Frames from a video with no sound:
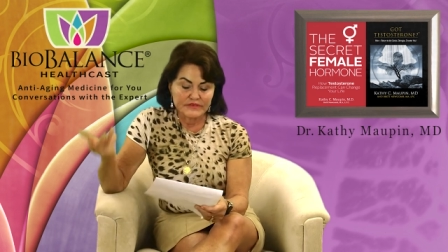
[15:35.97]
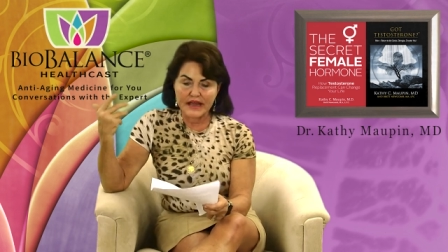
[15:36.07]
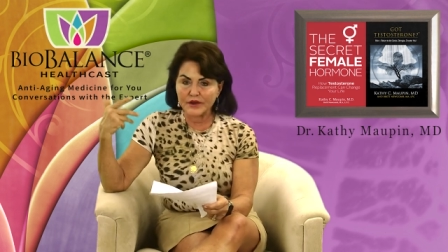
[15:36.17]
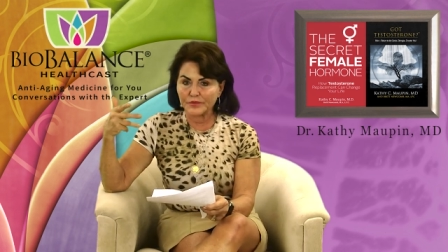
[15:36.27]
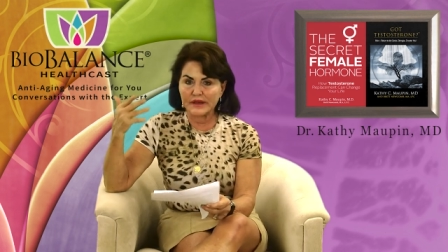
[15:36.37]

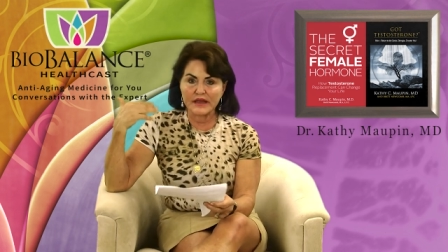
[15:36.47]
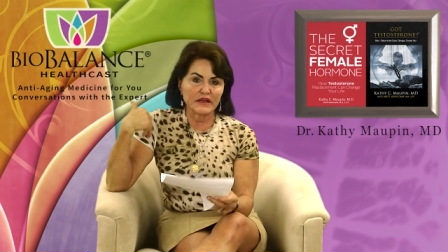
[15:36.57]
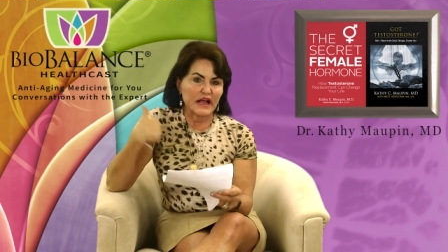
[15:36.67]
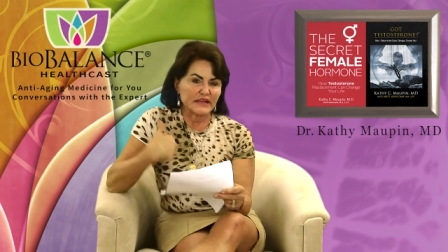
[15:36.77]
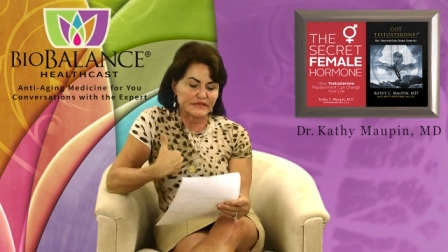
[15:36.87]
diarrhea,
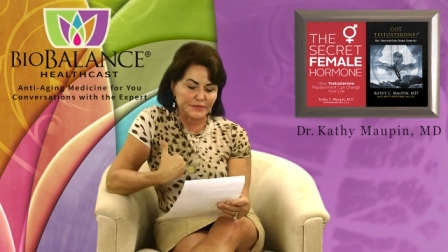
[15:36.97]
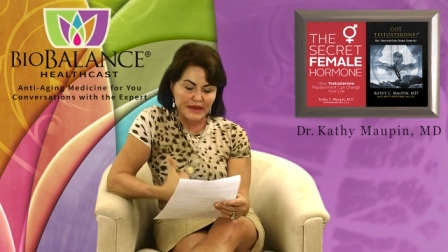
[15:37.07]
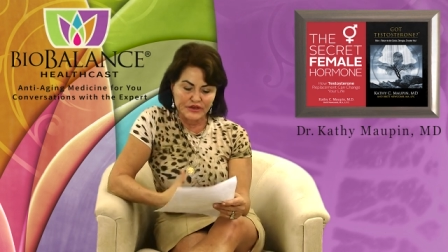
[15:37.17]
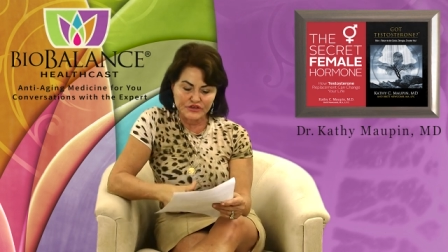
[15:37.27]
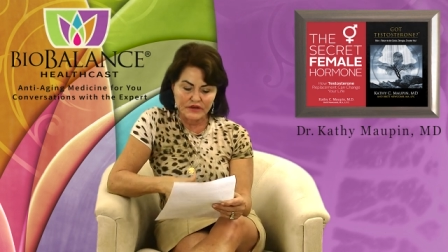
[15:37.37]

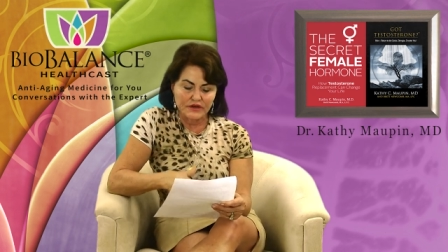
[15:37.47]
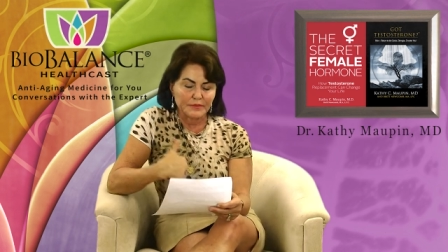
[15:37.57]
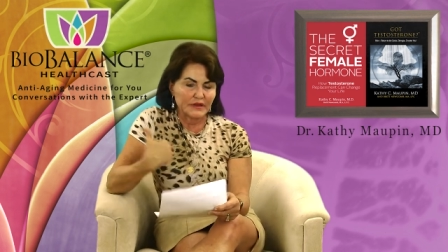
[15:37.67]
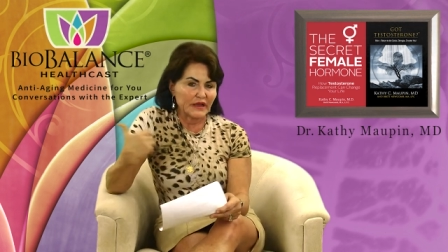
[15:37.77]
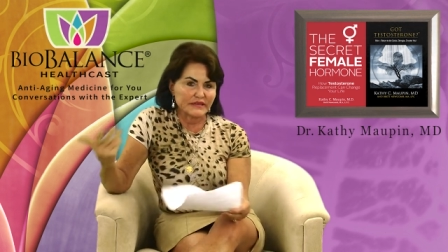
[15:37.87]
constipation. I
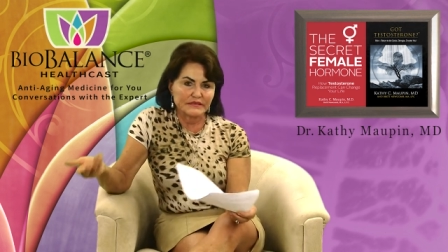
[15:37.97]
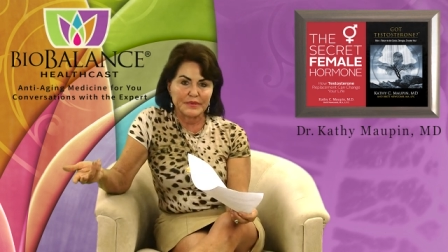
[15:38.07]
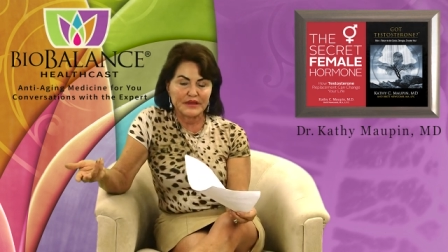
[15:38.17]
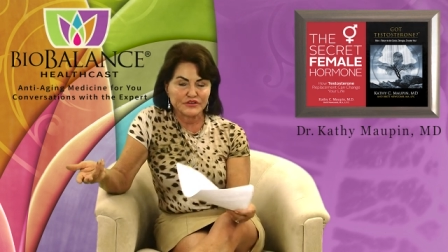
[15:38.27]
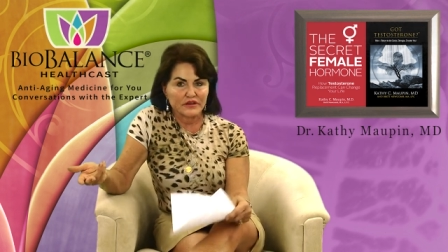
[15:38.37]
mean,
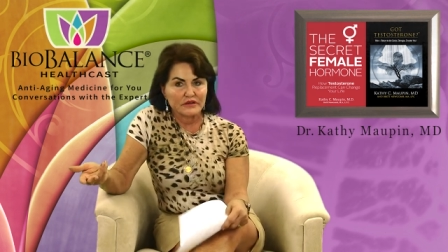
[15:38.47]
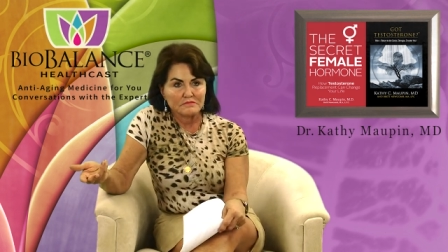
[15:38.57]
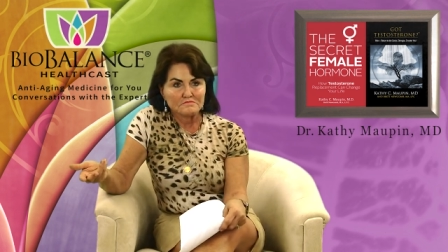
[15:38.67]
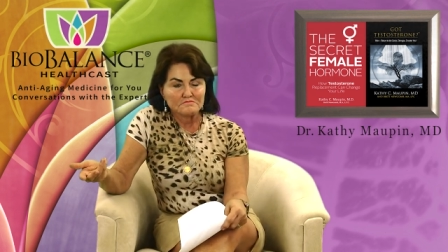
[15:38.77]
constipation